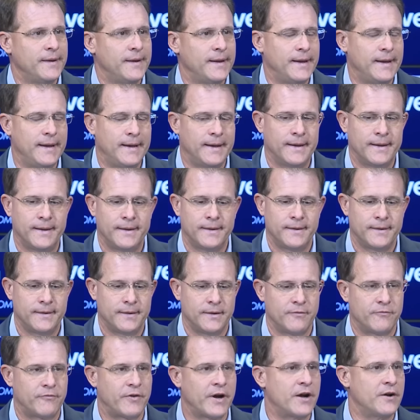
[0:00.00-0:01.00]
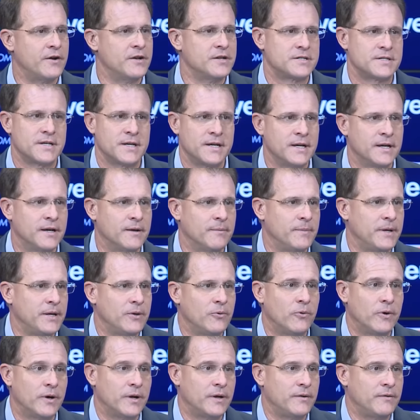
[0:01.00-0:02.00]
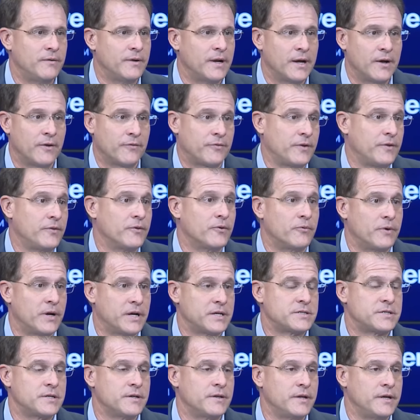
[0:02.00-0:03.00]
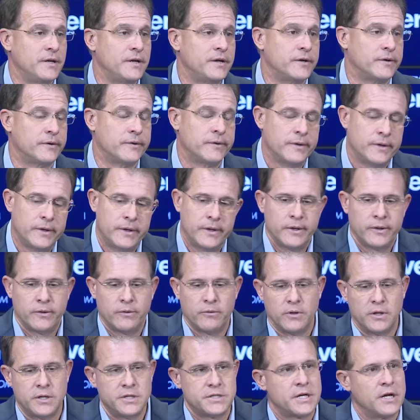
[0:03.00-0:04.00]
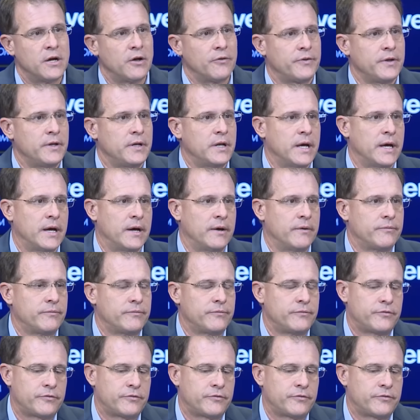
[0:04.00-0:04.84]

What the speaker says: And in fairness to him, he wasn't healthy the rest of the year. Well, he's healthy now.